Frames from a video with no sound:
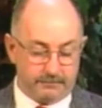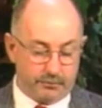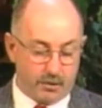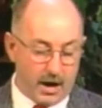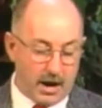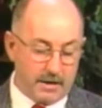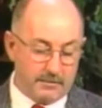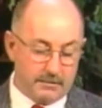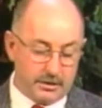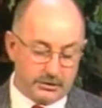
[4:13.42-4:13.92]

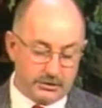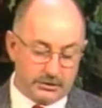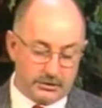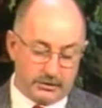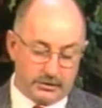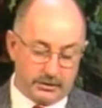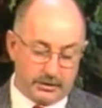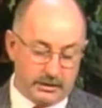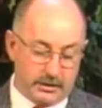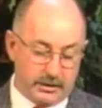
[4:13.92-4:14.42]
Brian
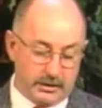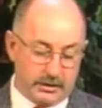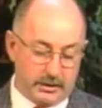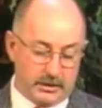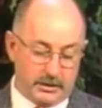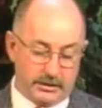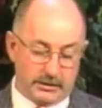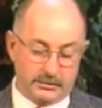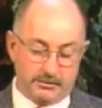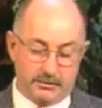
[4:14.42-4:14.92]
Mitchell and
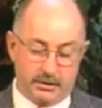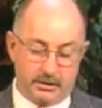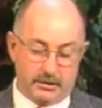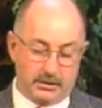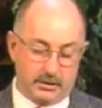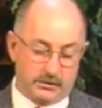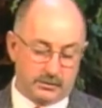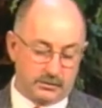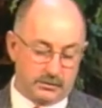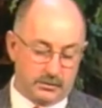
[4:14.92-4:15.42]

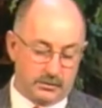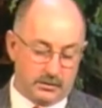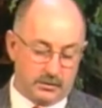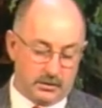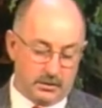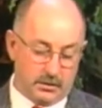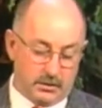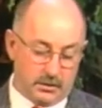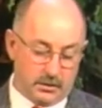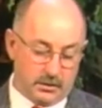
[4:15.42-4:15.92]
Elizabeth
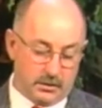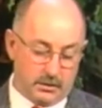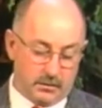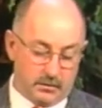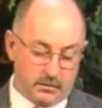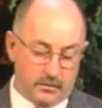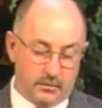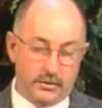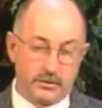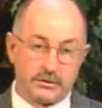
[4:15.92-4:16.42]

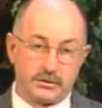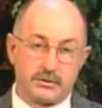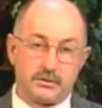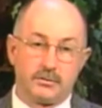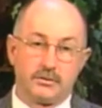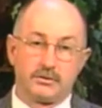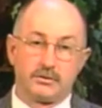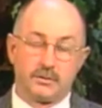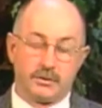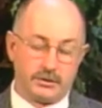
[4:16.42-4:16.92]

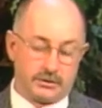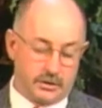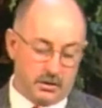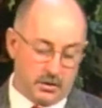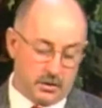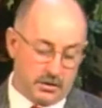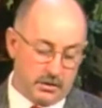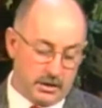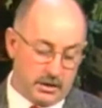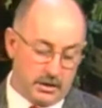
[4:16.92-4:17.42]
was
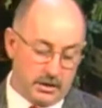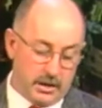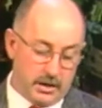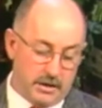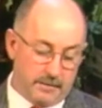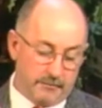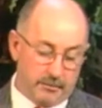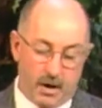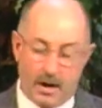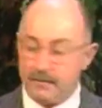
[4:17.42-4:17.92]
returned, and
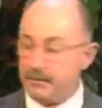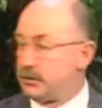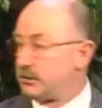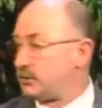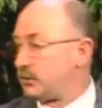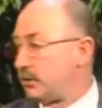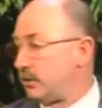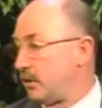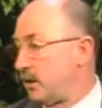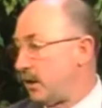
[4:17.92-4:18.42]
Brian
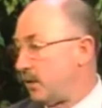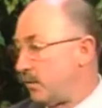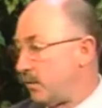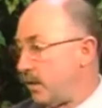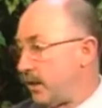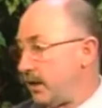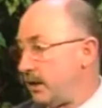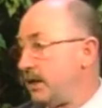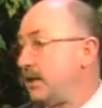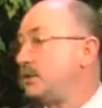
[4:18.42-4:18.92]
Mitchell
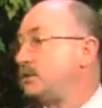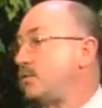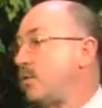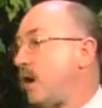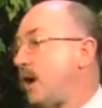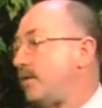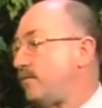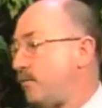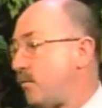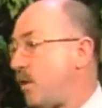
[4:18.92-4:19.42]
and his
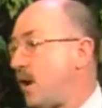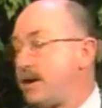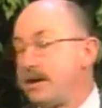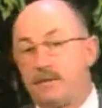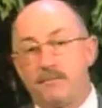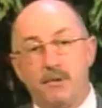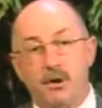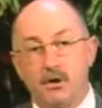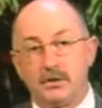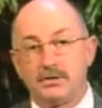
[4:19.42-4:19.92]
wife
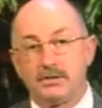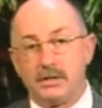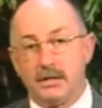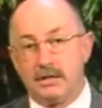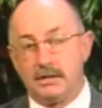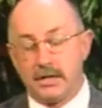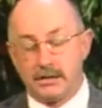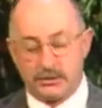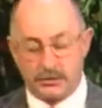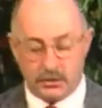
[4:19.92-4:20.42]
Wanda
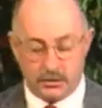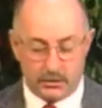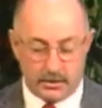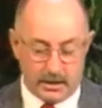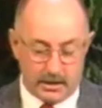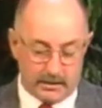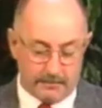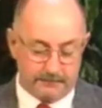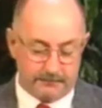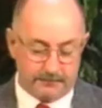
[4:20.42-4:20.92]
Barzee, that's her
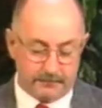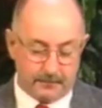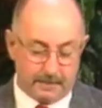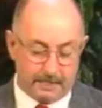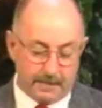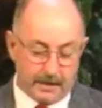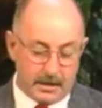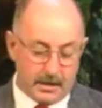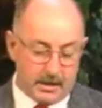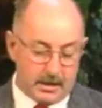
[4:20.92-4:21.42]
name,
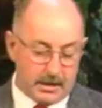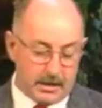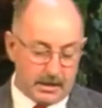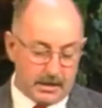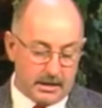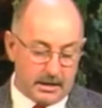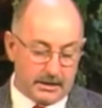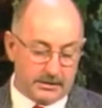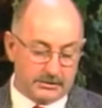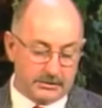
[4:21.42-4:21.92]
mm-hmm.
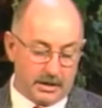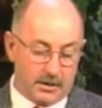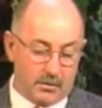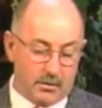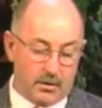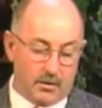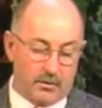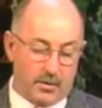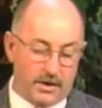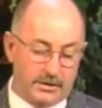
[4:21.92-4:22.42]
As they
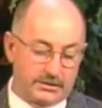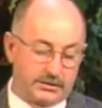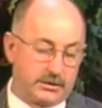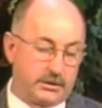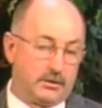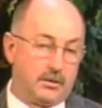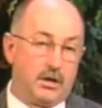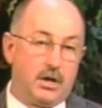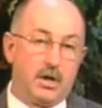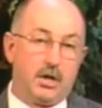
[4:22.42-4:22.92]
were
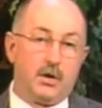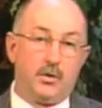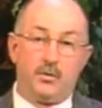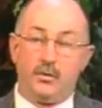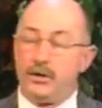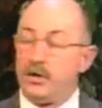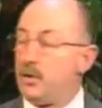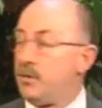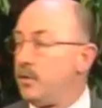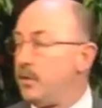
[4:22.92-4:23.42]
arrested,
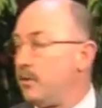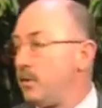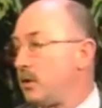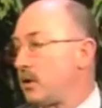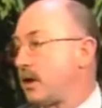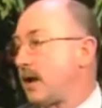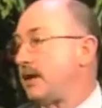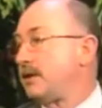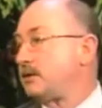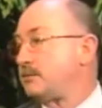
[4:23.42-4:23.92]
we
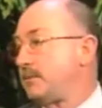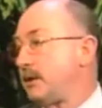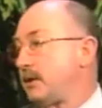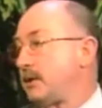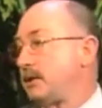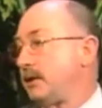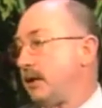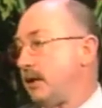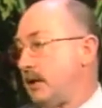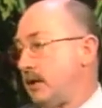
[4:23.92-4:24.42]
were kind of
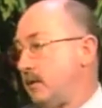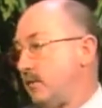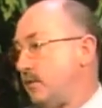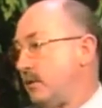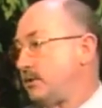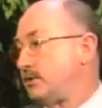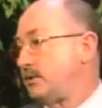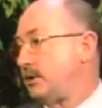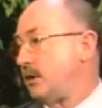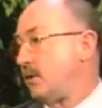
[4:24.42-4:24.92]
speculating. We
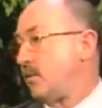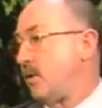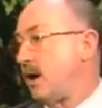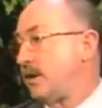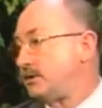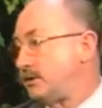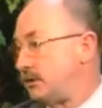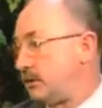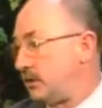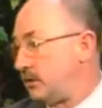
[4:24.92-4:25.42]
were sitting there
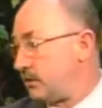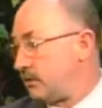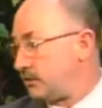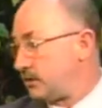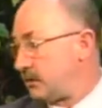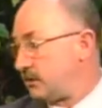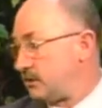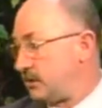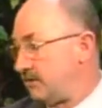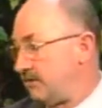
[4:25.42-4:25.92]
watching the
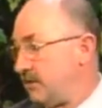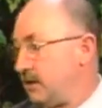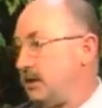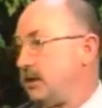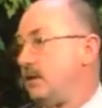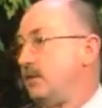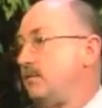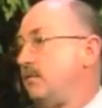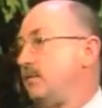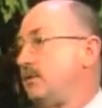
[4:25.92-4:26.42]
news on
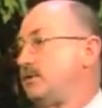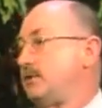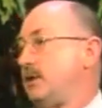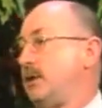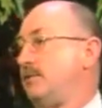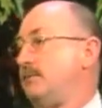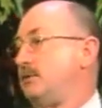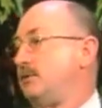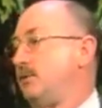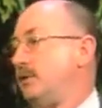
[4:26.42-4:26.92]
TV, and we're
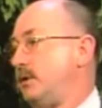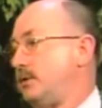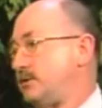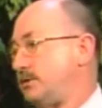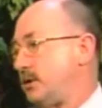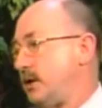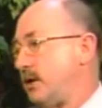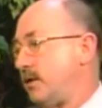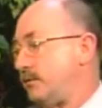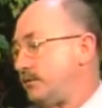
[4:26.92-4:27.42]
saying between
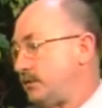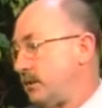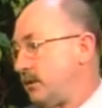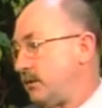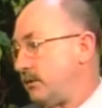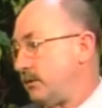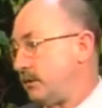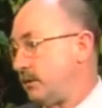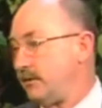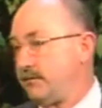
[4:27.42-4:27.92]
ourselves
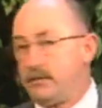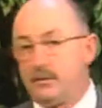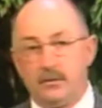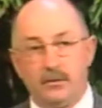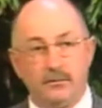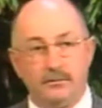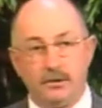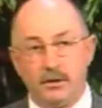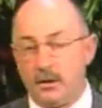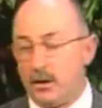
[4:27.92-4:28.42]
there in the living
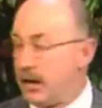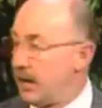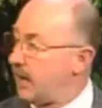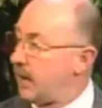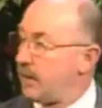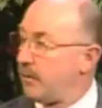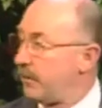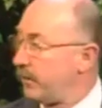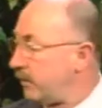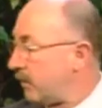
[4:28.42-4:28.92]
room, you know,
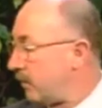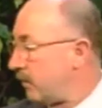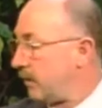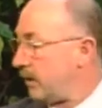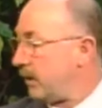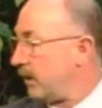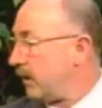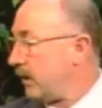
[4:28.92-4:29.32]
hey, I wonder,